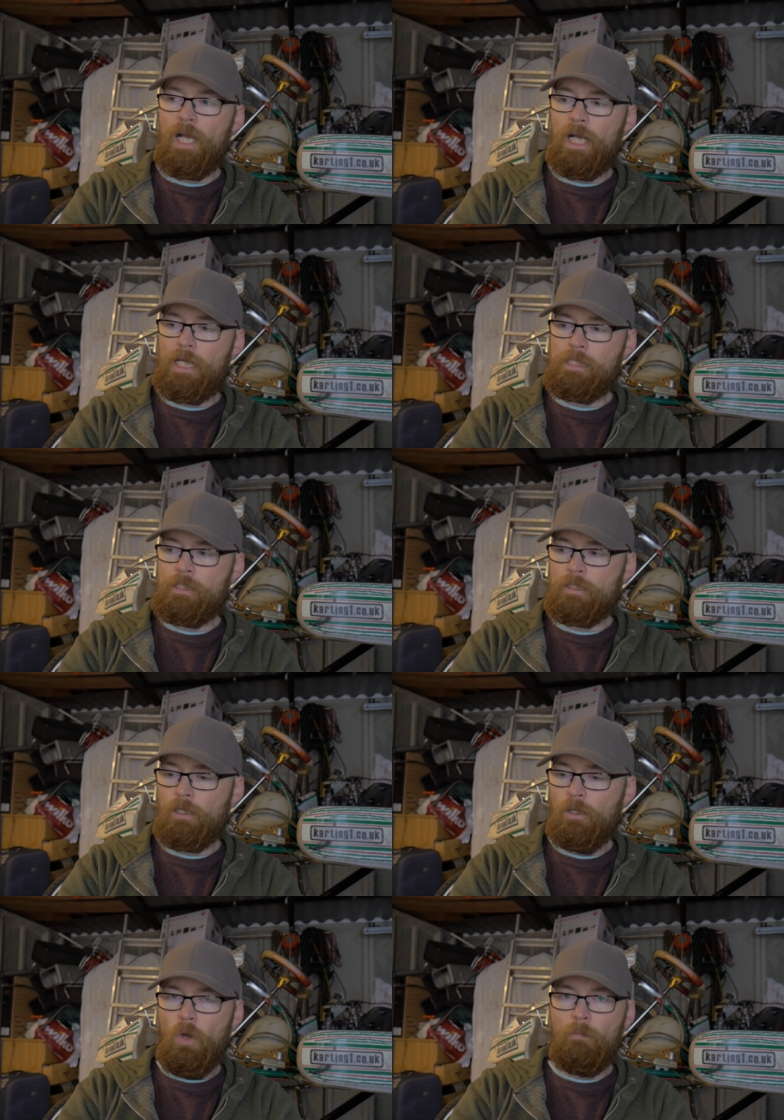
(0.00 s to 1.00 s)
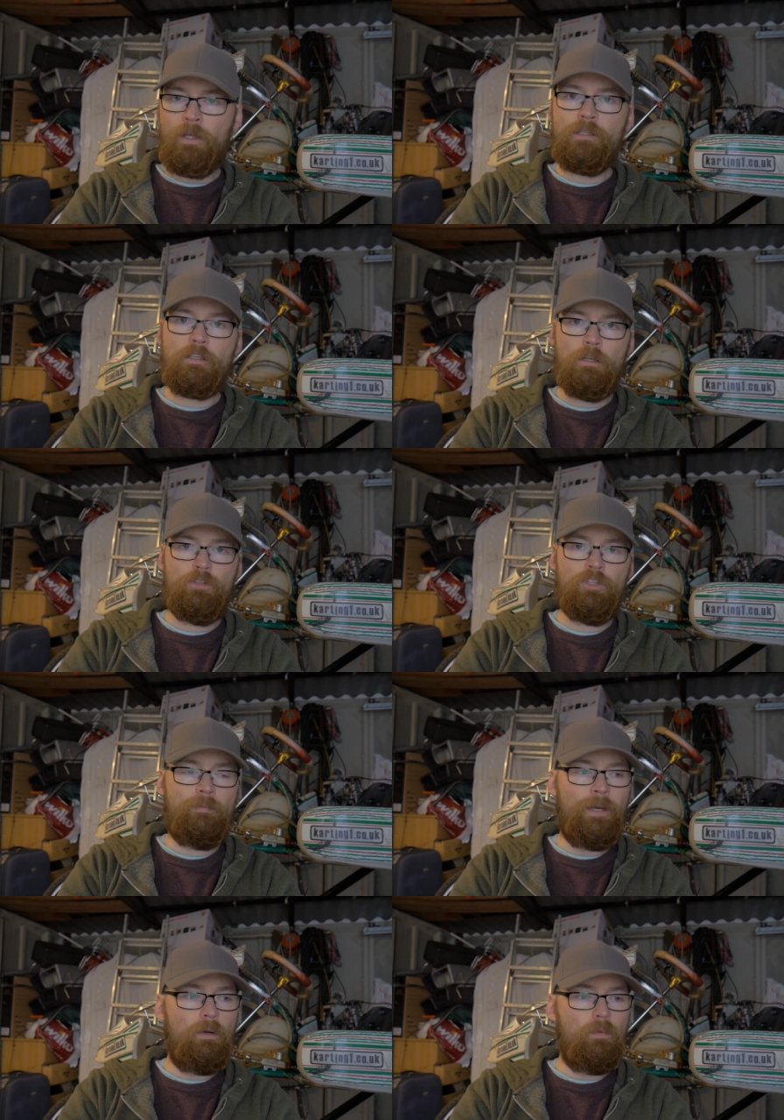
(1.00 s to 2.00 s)
and uh, a lot of money sloshing
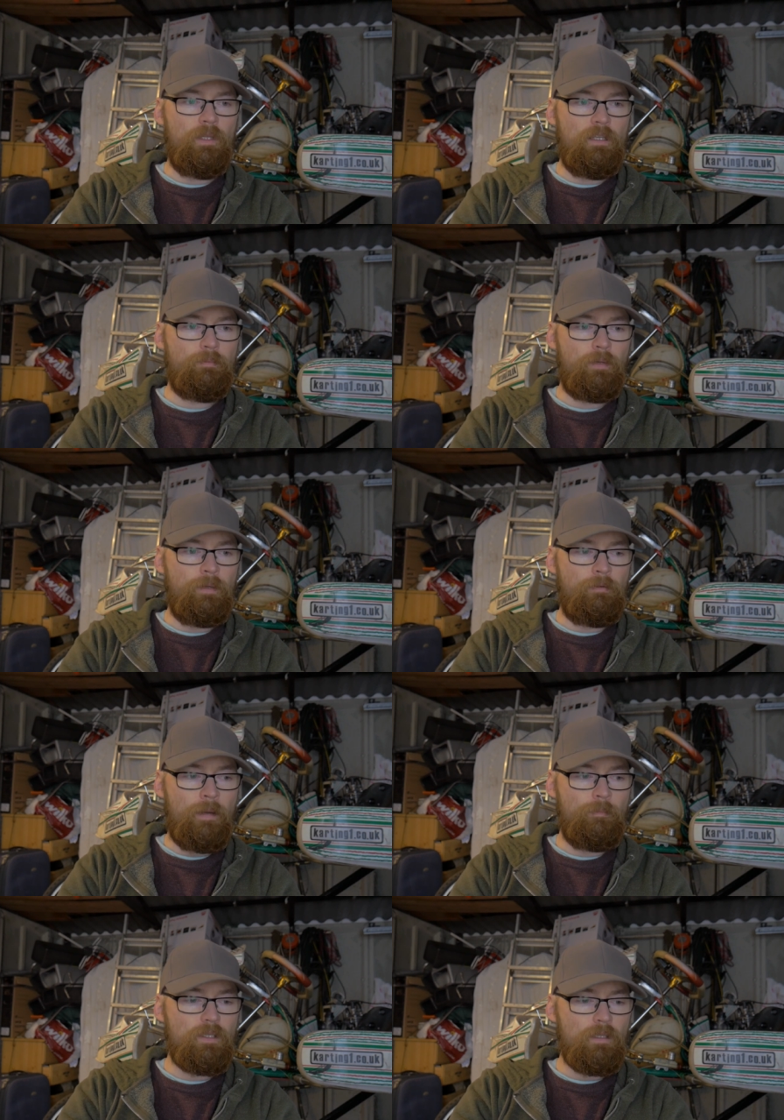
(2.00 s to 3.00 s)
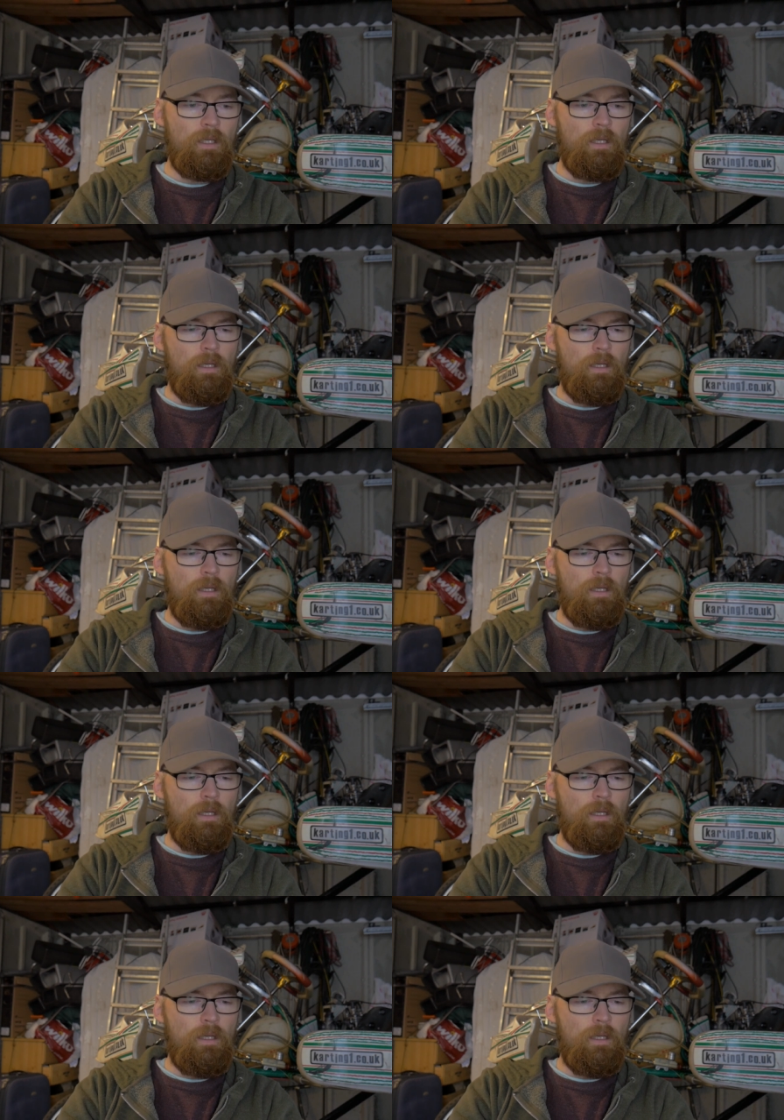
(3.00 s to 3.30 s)
about with these programs